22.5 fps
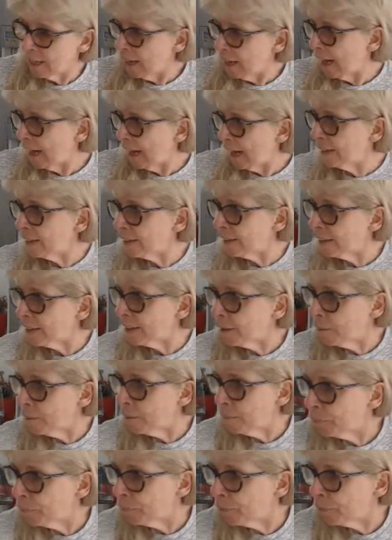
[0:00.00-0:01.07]
And
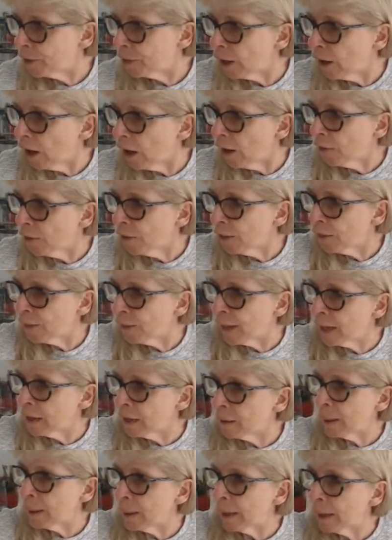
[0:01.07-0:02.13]
the other thing
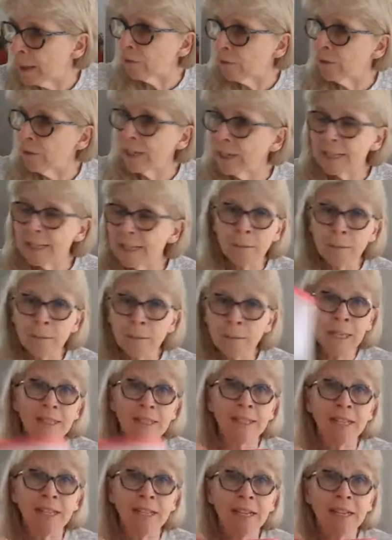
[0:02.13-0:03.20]
about freezer
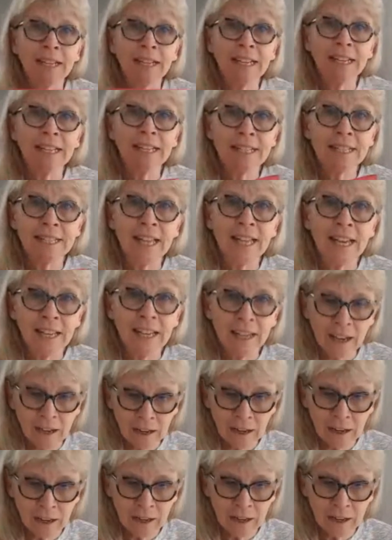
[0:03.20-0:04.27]
mates is they
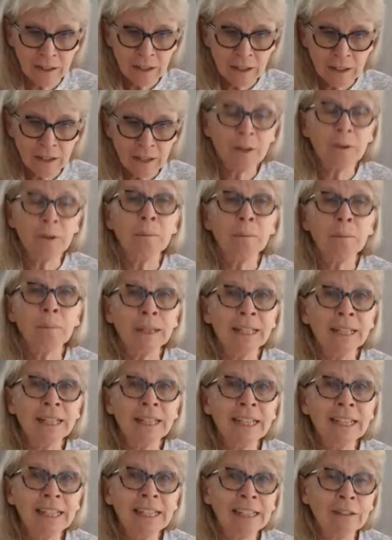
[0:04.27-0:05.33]
are
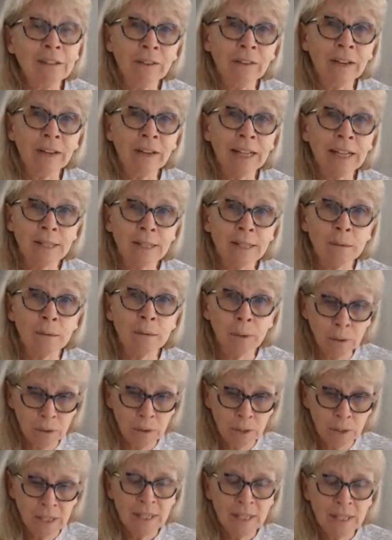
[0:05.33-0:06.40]
completely flexible.